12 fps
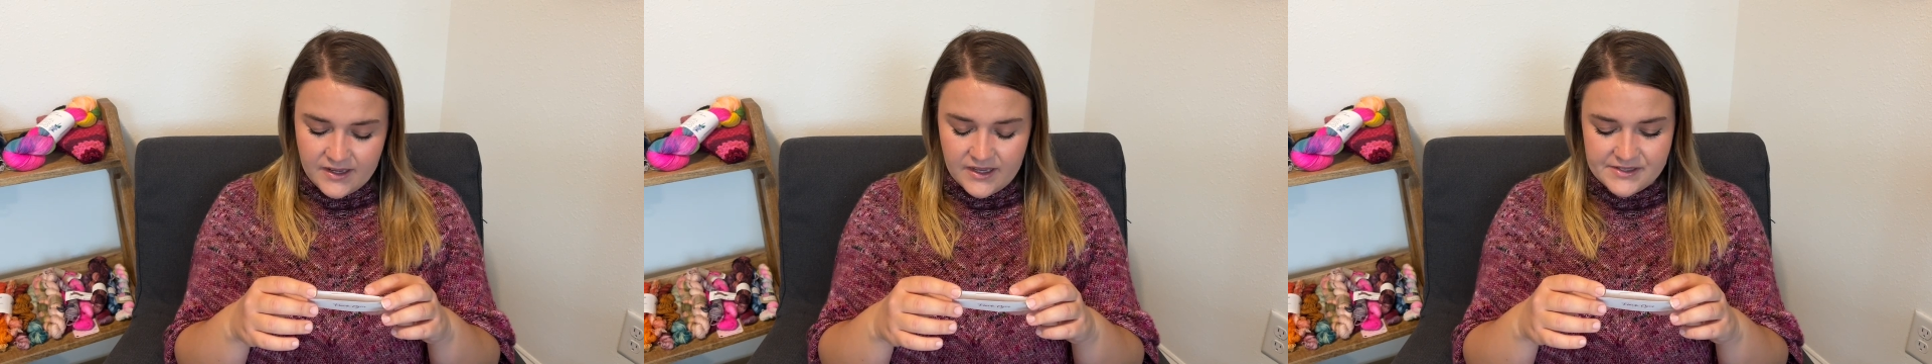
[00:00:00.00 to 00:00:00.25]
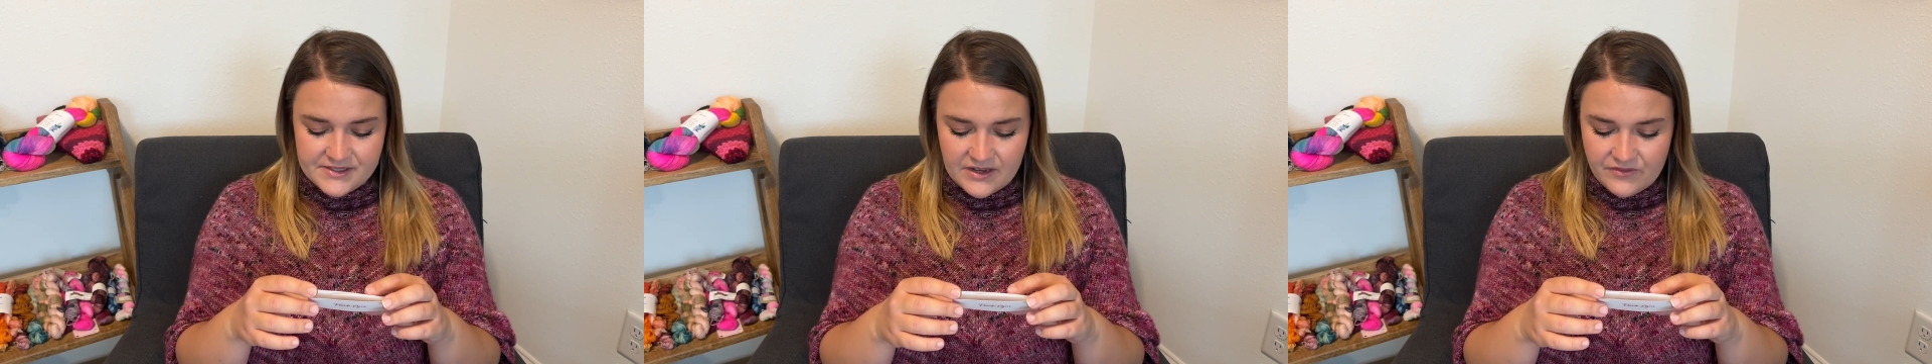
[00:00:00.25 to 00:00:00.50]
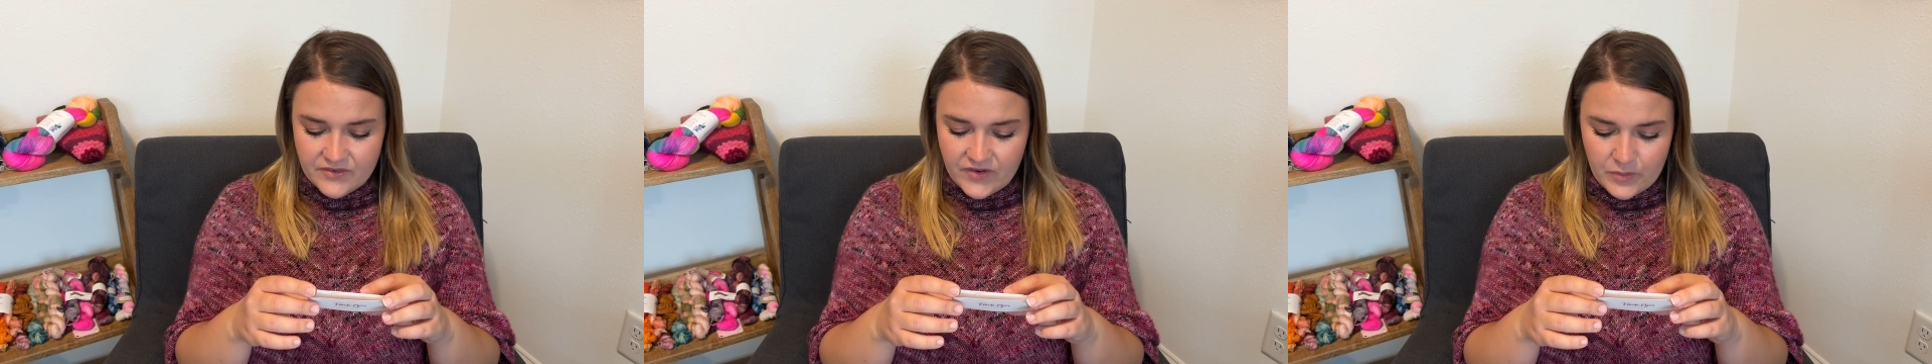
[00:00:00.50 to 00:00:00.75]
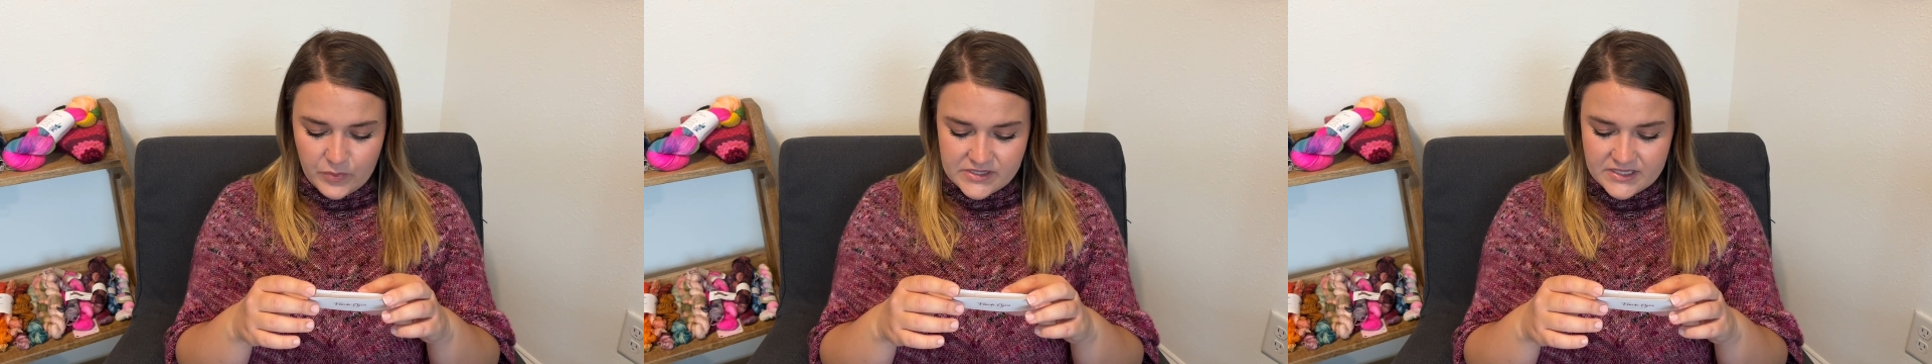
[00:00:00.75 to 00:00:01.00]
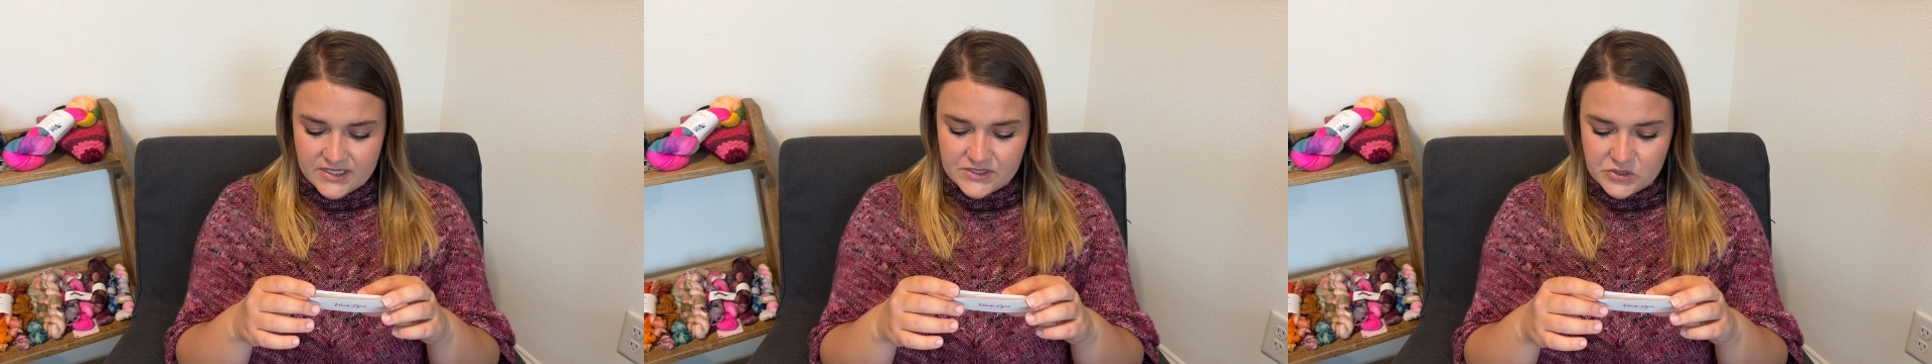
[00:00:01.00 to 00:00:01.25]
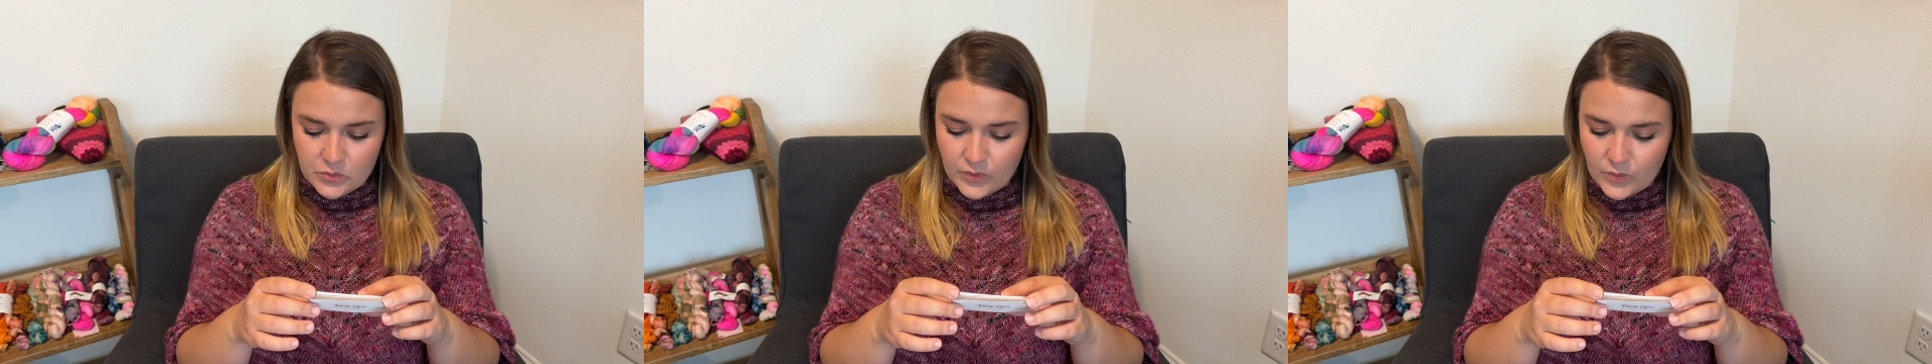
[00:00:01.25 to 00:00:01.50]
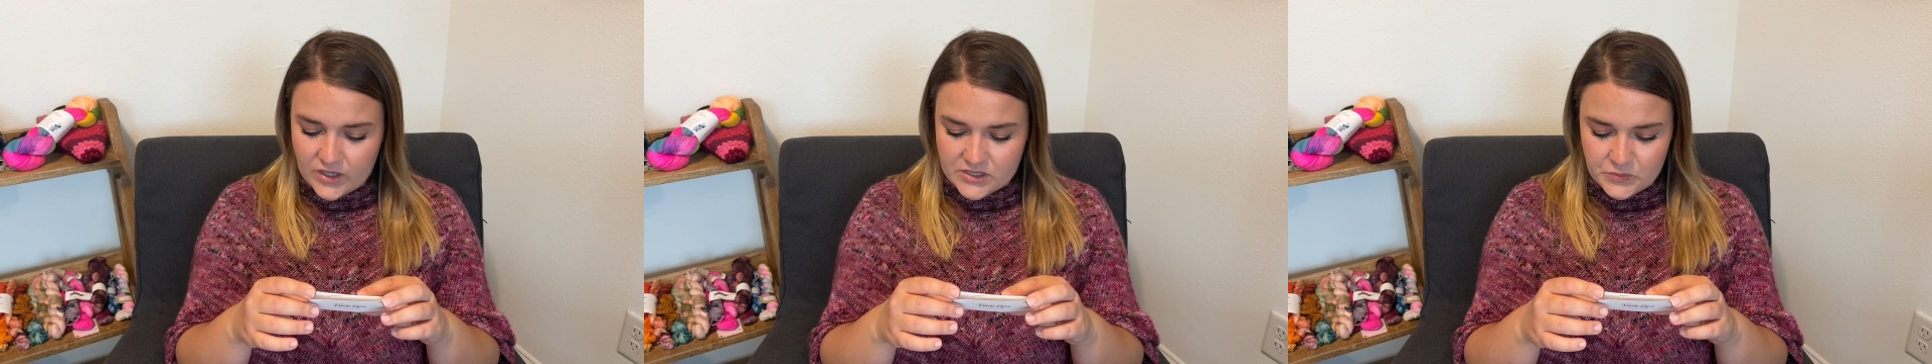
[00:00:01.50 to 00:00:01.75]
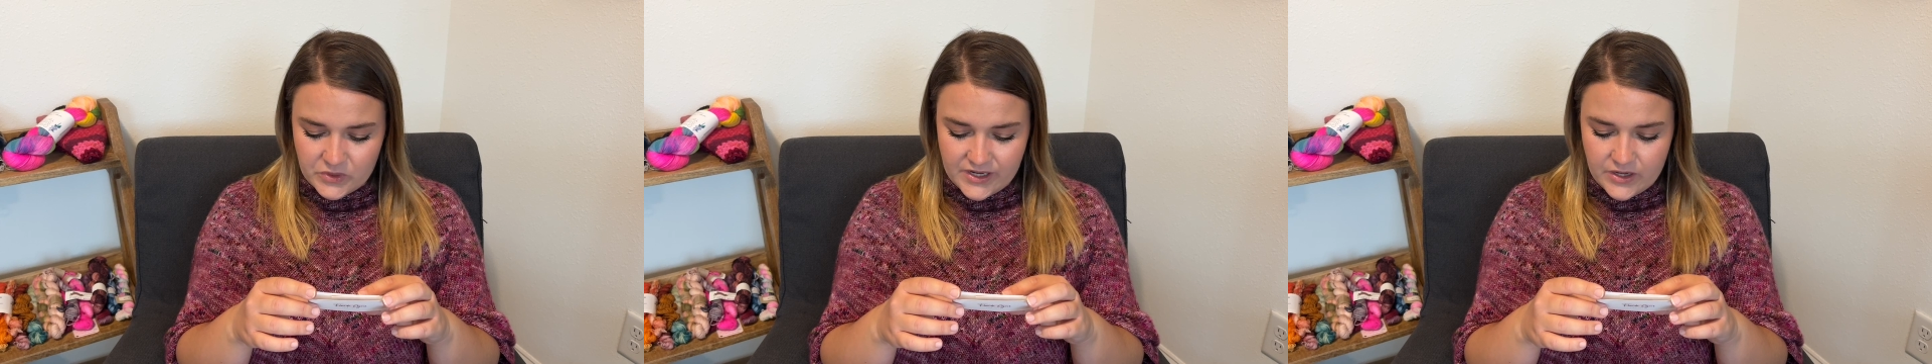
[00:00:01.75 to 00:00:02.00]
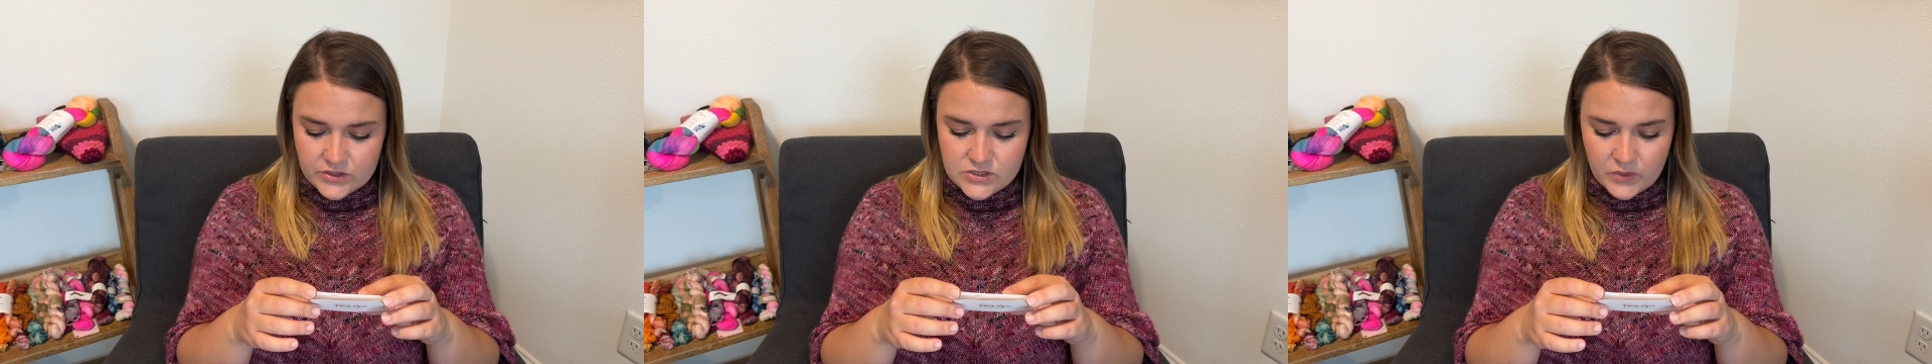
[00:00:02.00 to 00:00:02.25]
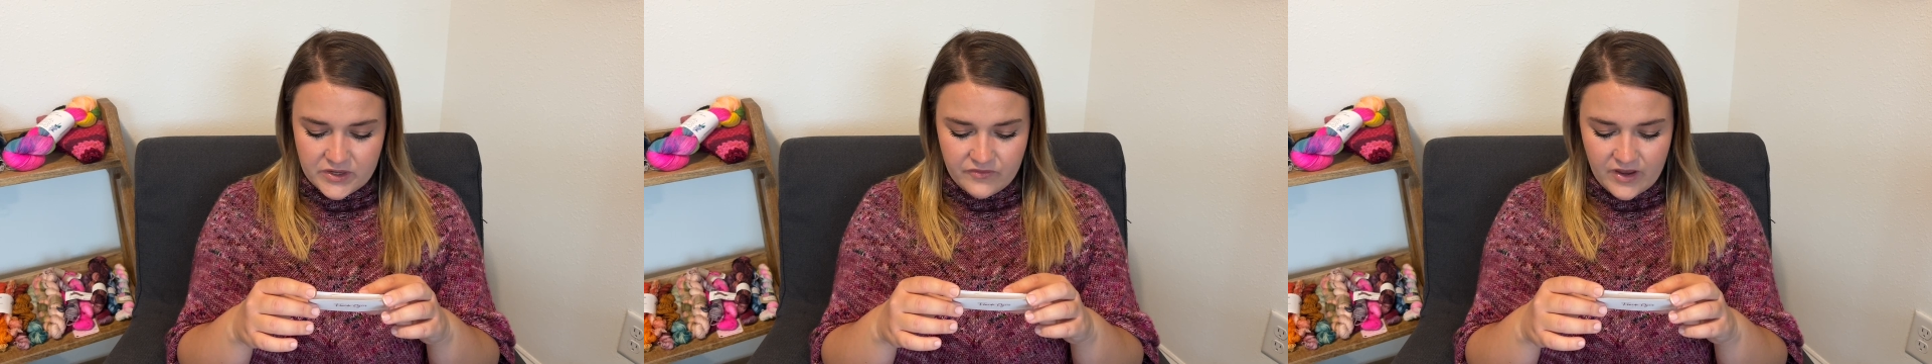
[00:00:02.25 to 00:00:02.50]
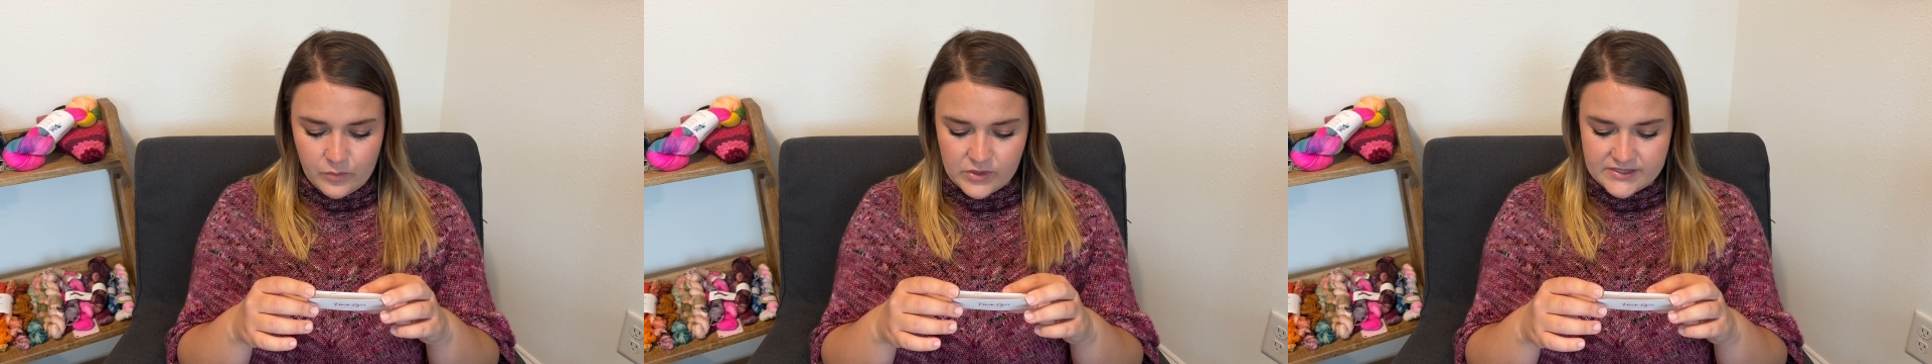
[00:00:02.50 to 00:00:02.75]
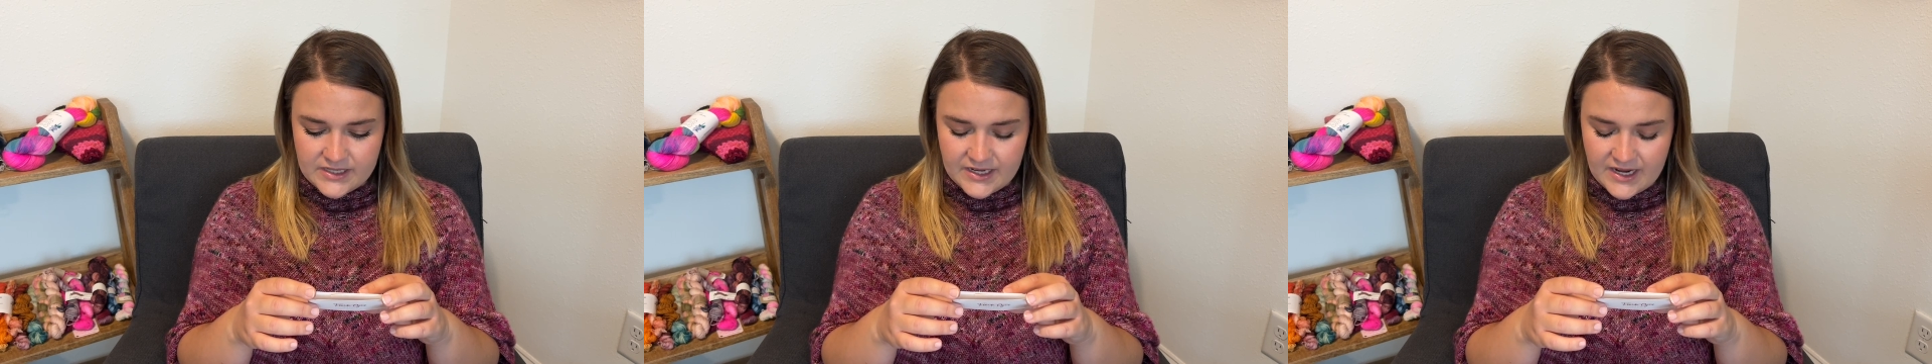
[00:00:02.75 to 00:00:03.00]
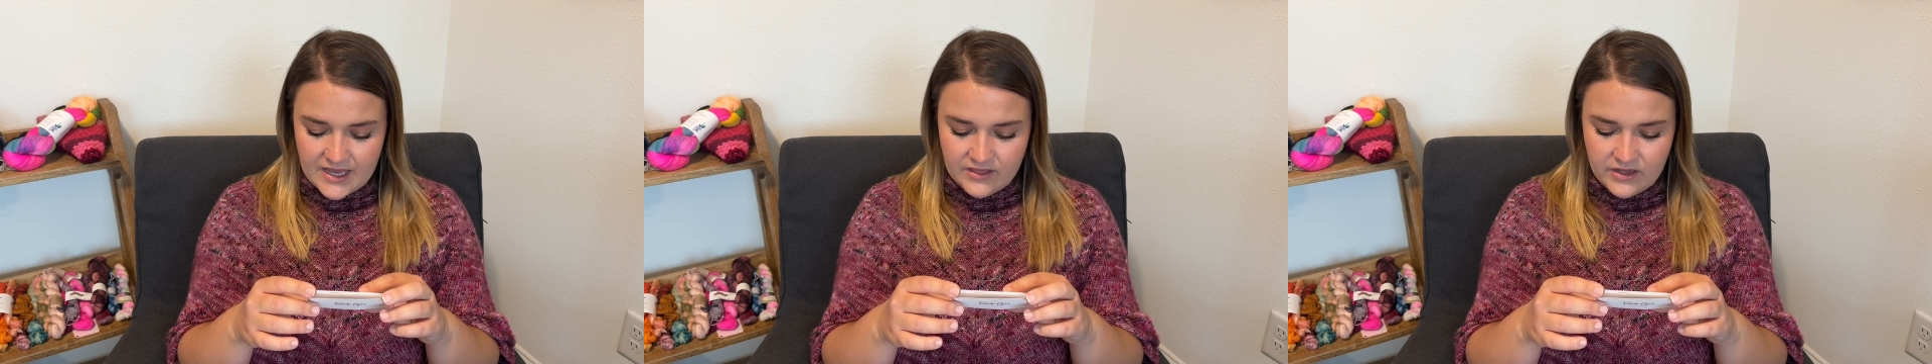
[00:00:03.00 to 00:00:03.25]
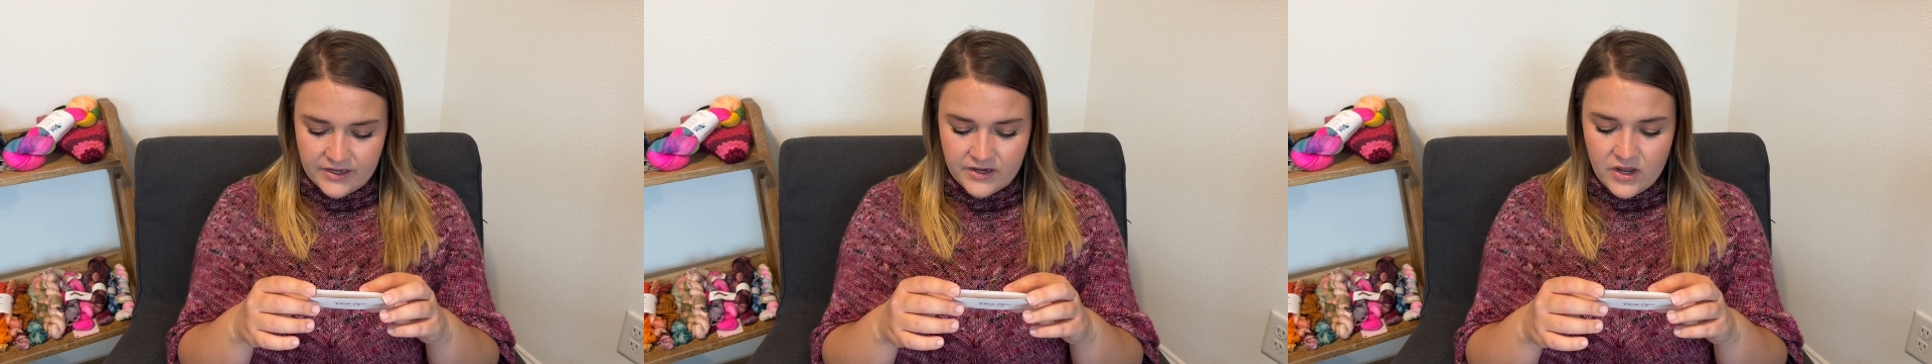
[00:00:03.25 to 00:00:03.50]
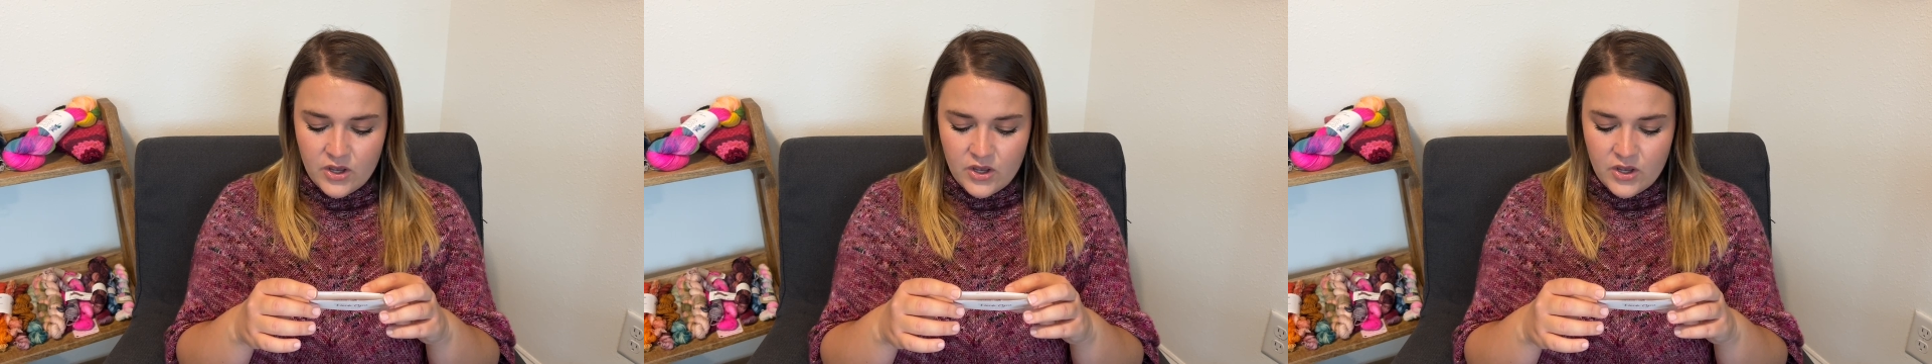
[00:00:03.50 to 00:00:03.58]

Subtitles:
It's 75% superwash merino, 25% nylon,